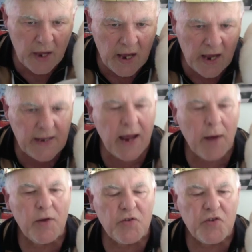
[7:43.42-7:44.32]
And now
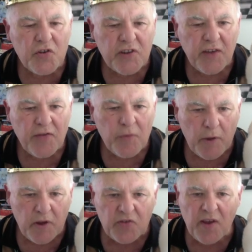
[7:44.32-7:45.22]
he's just given
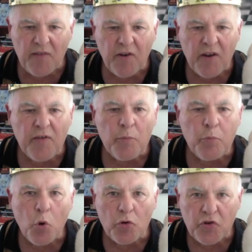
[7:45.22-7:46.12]
me a very
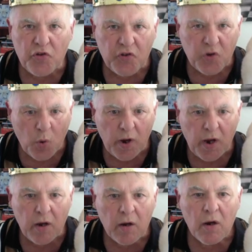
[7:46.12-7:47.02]
important
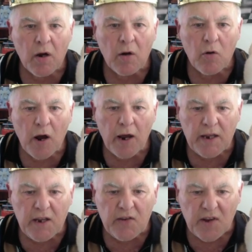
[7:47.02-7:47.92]
square, right?
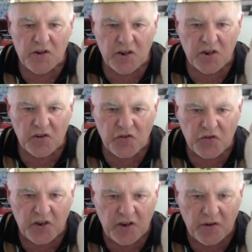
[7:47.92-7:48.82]
He's actually
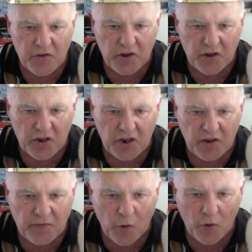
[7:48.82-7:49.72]
conceded the
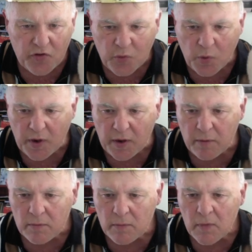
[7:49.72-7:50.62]
e4 square.
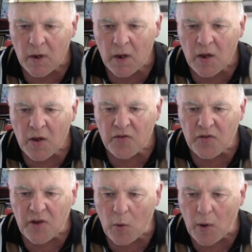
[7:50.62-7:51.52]

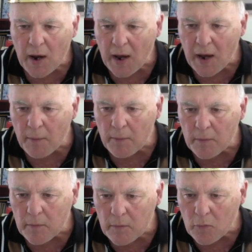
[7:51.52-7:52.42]
So,
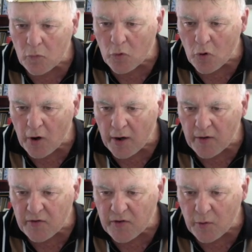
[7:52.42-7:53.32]
right,
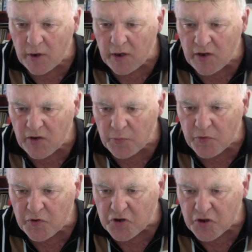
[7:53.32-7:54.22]
so in this
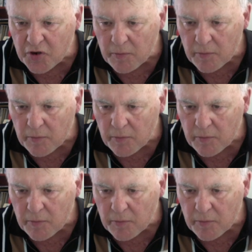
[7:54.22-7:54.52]
position,